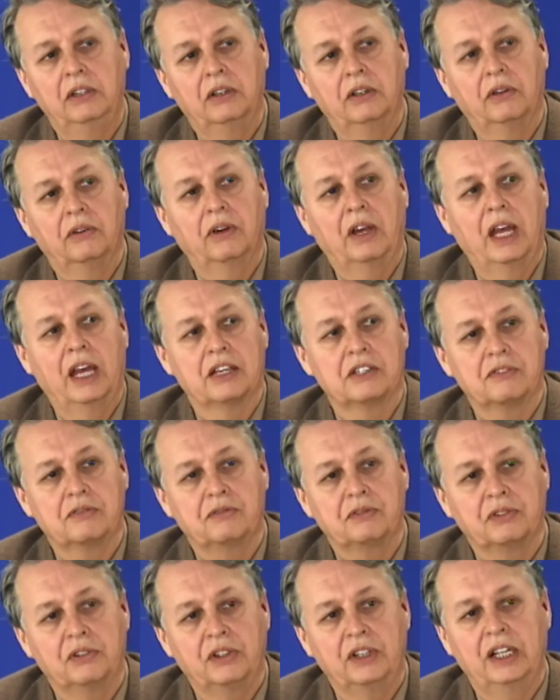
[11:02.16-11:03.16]
Jung as
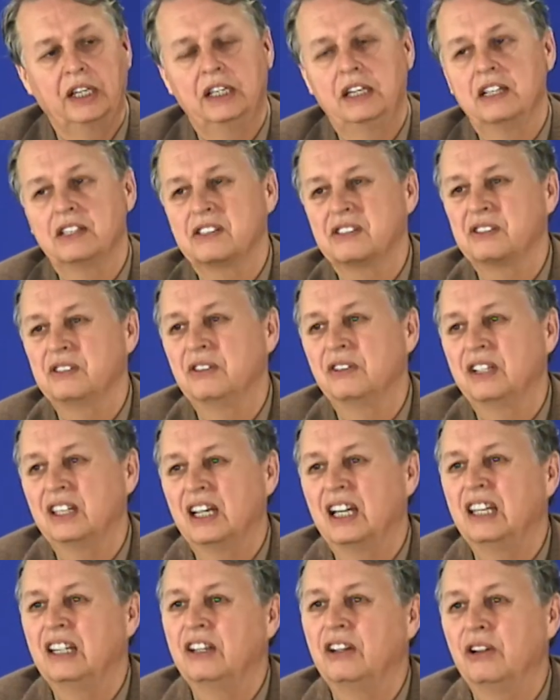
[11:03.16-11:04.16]
Freud is to
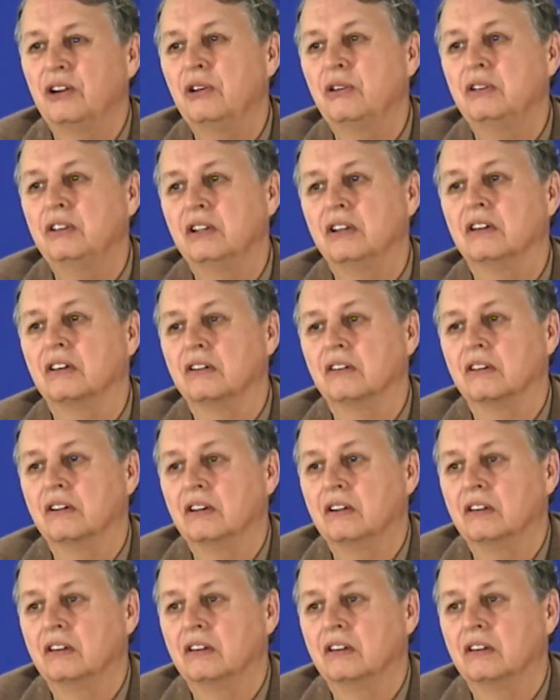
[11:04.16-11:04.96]
not know Jung.